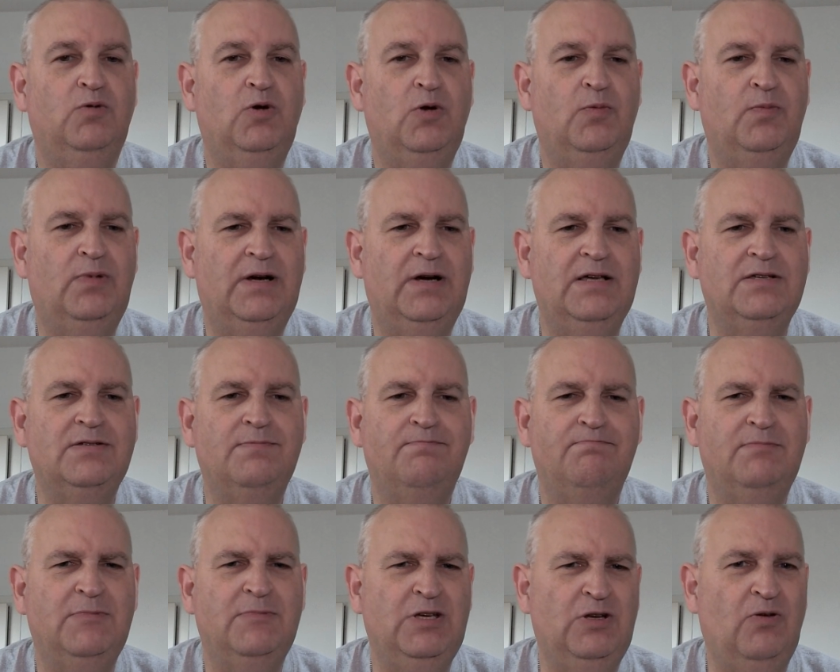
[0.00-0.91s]
WordPress,
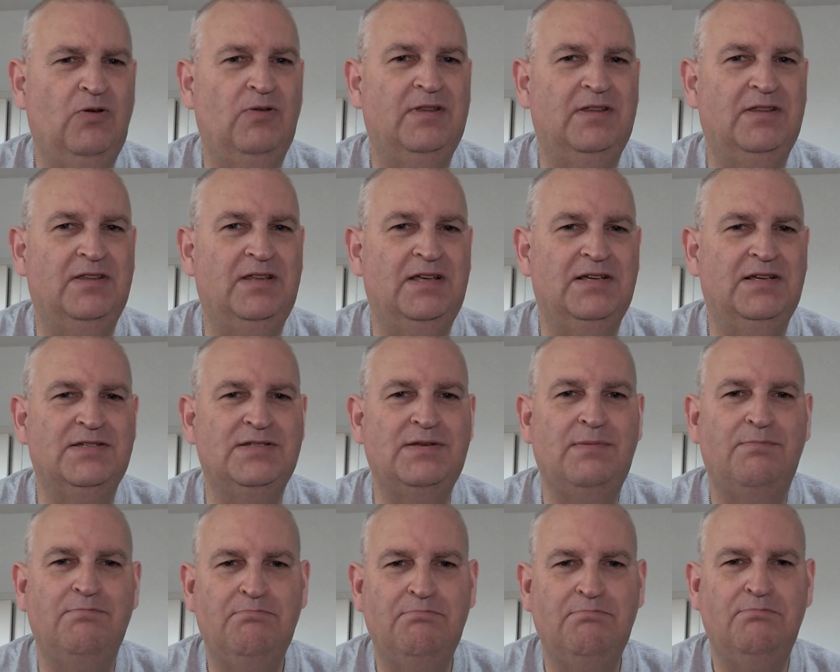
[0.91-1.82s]
you know the
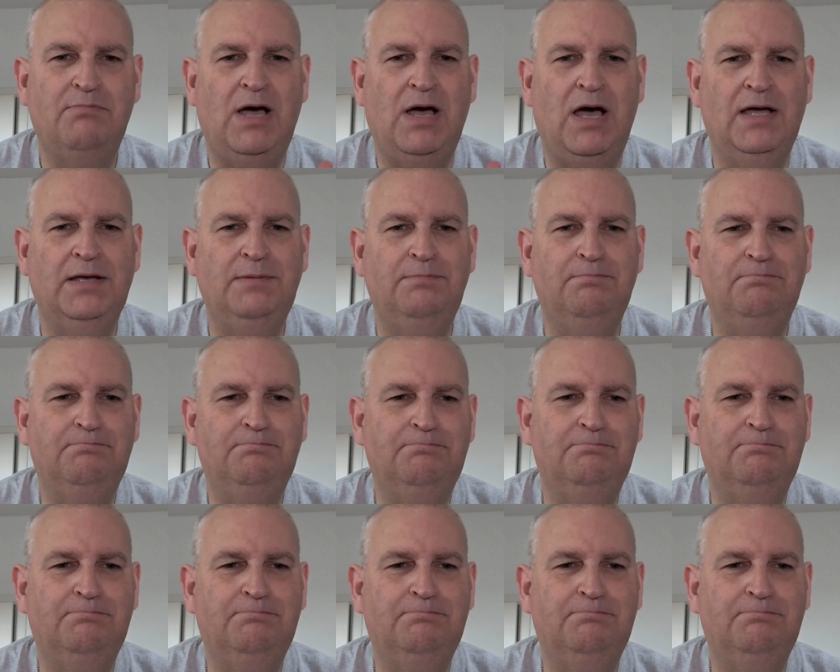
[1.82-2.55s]
things. All right.